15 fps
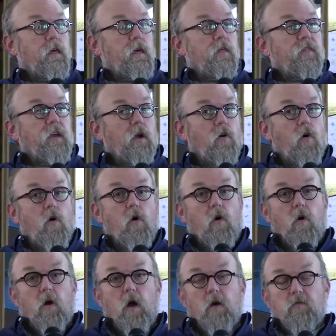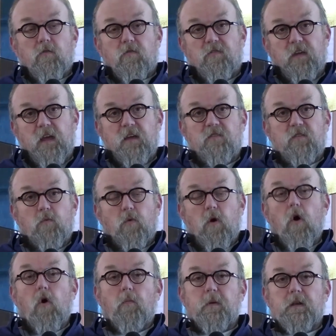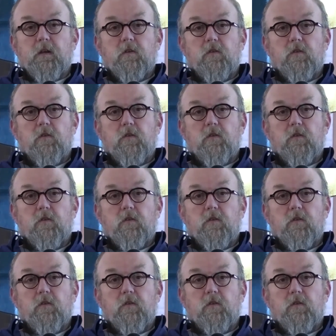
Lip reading: There are other things that we're hoping to